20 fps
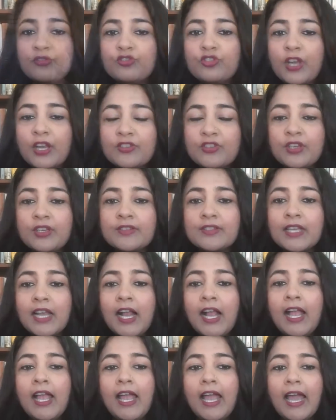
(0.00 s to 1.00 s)
judges
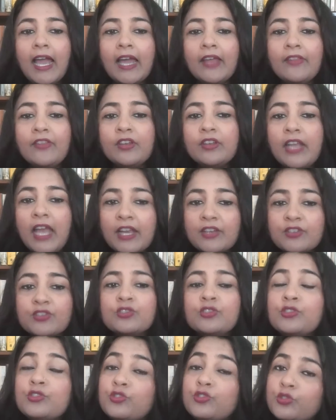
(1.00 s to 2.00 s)
and the
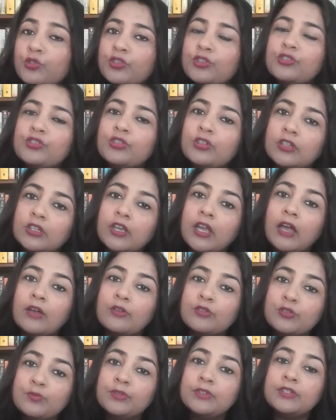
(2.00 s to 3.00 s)
National Judicial
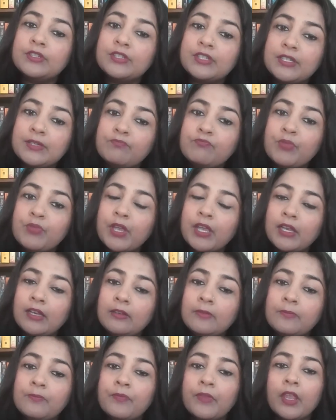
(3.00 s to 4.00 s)
Accountability Bill,
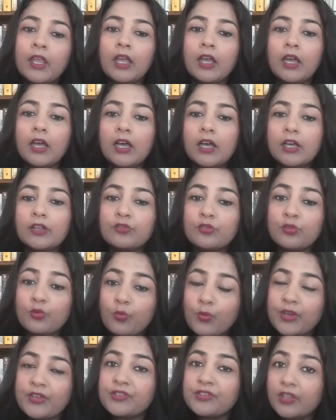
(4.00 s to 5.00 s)
through
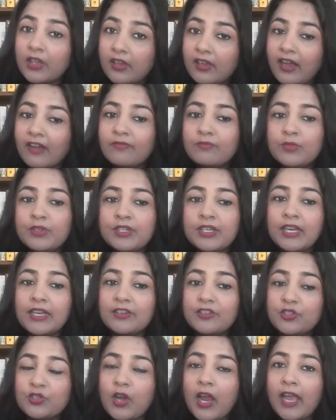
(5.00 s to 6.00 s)
which the government
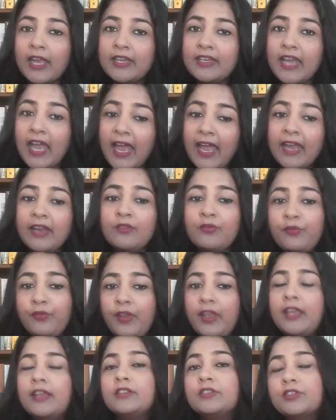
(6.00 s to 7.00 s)
had tried and
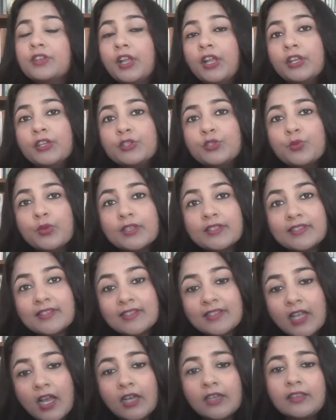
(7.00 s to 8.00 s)
failed to
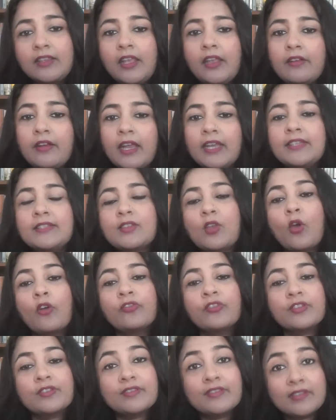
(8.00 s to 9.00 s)
assert their rights
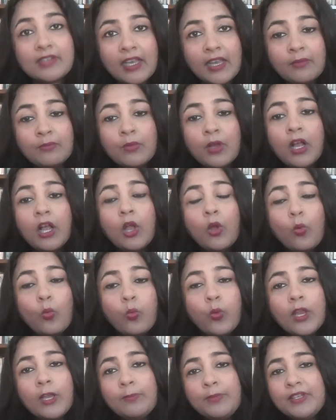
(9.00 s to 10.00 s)
on the same,
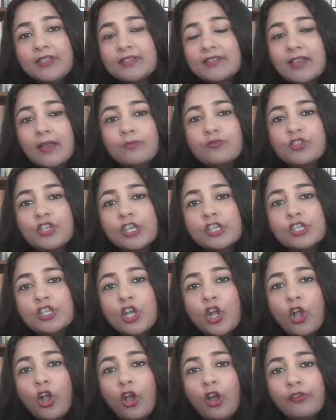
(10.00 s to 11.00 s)
will be the subject
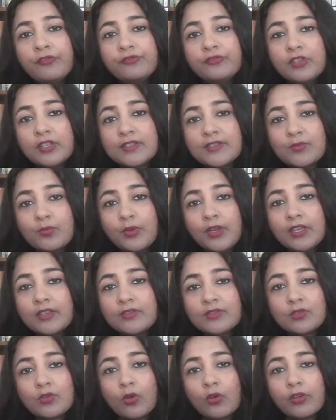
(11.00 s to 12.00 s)
of this
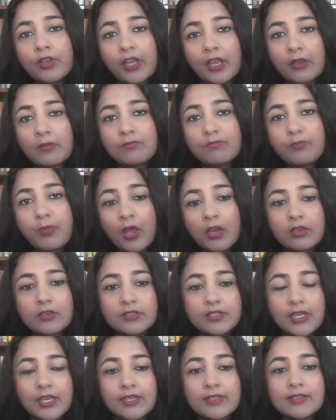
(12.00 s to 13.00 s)
week's Talking
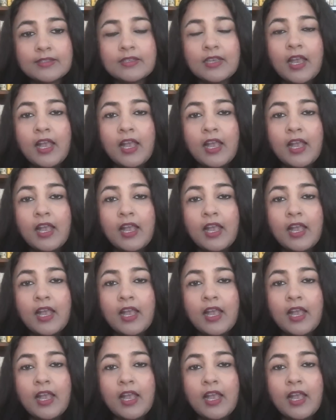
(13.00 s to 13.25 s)
Politics.